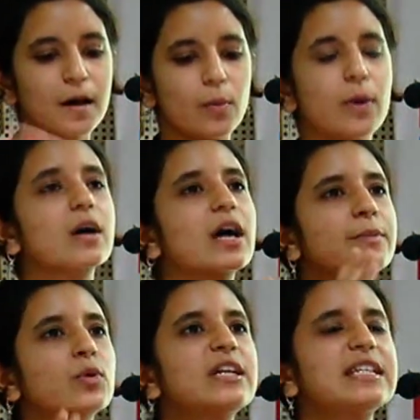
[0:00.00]

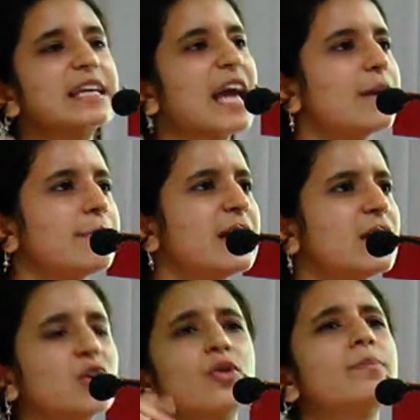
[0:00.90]
Community can be,
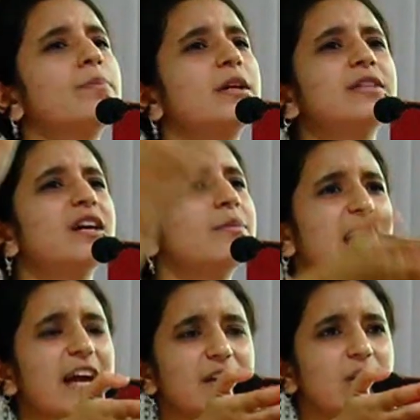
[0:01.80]
the
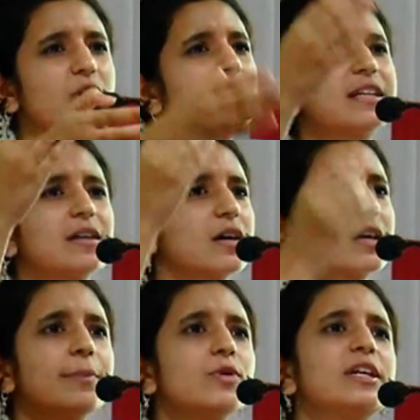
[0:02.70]
livelihood.
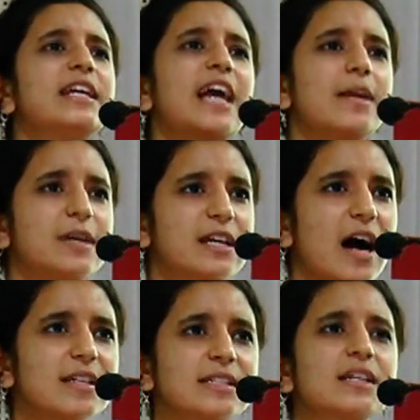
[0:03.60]
Community can be
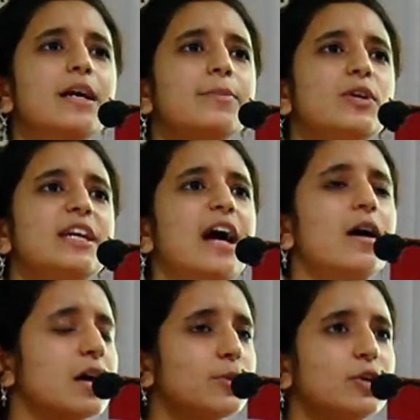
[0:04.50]
caste,
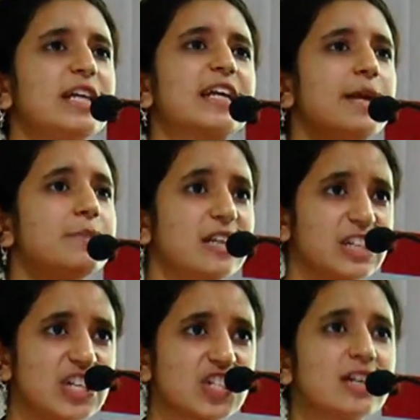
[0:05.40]
community can be
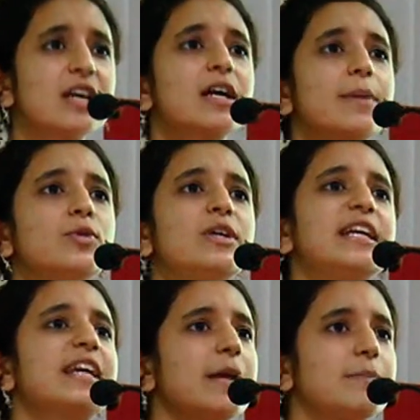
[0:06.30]
region, community
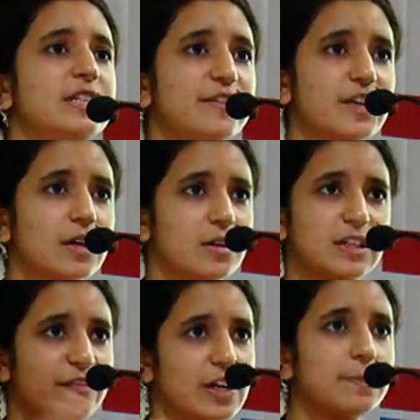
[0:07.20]
can be
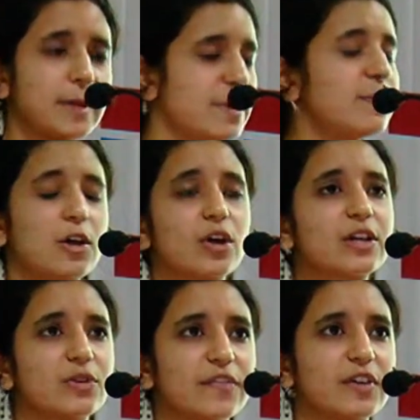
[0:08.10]
different people belonging to
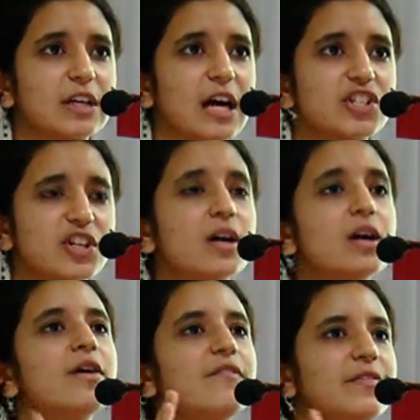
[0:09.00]
different culture.
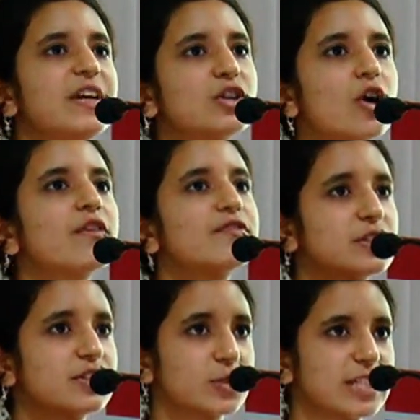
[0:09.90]
When we talk of the
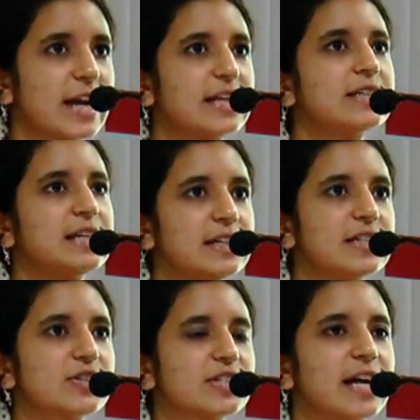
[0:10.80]
society, the Indian
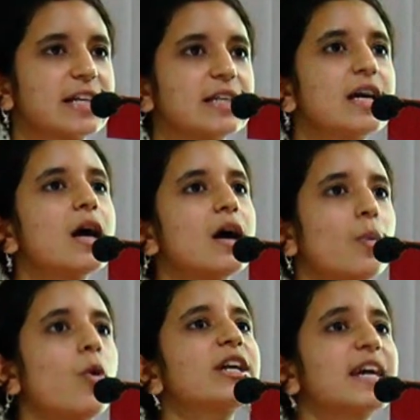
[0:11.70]
society,
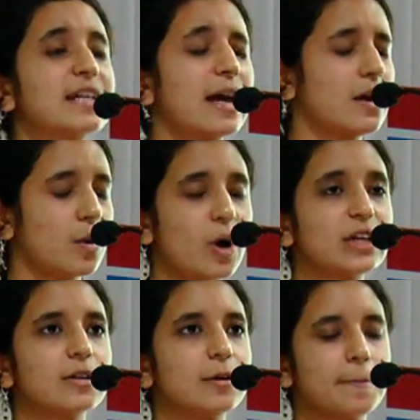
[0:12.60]

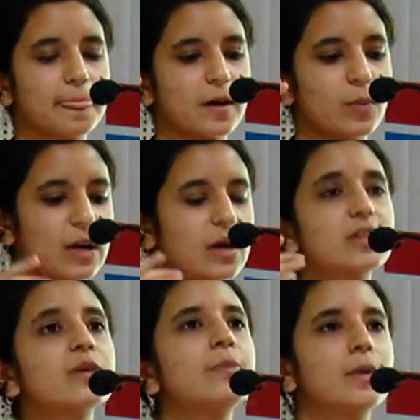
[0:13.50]

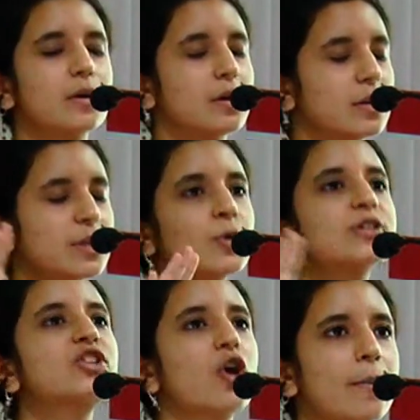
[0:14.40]
the most
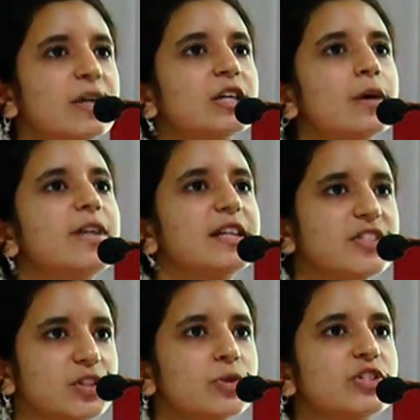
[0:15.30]
common term that is
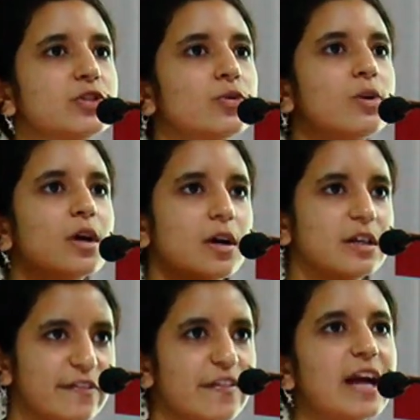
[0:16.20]
used to
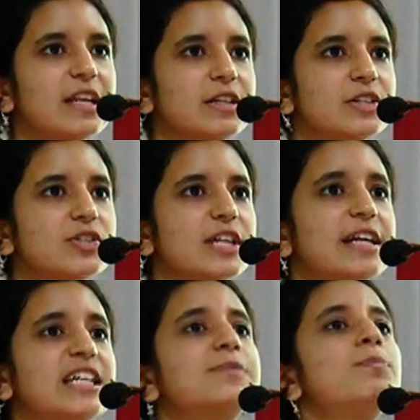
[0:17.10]
define Indian society is
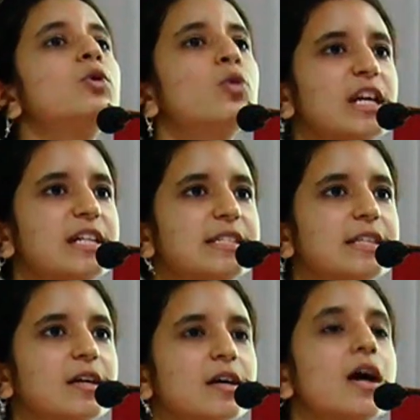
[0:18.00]
pluralistic.
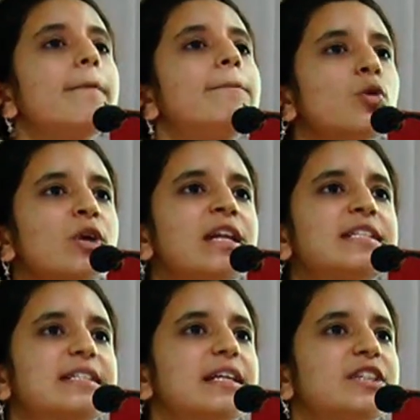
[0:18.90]

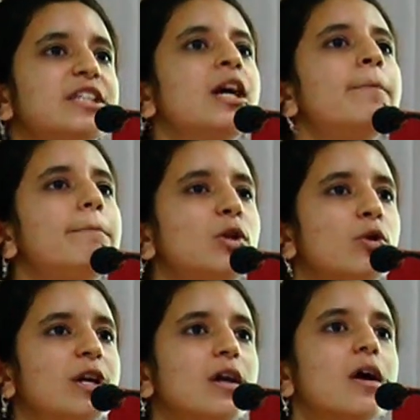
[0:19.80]
Pluralistic, the term plural.
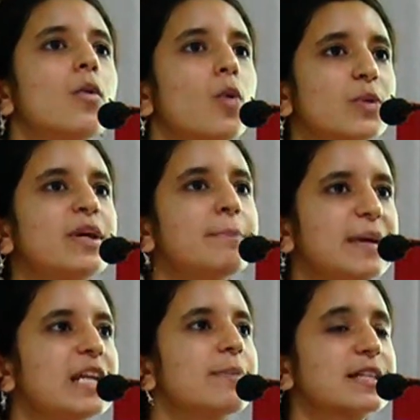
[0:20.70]
What we mean
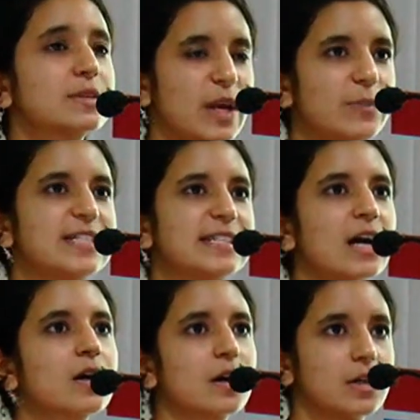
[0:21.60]
by when we say
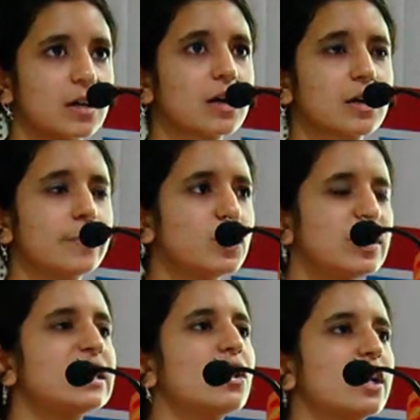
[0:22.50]
a community
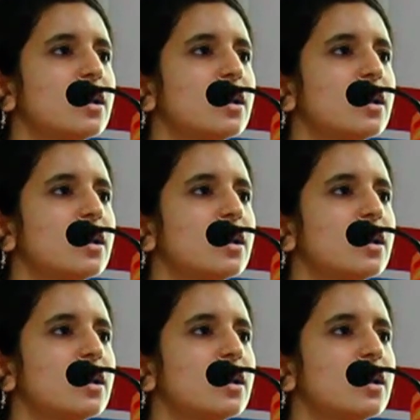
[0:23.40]
or a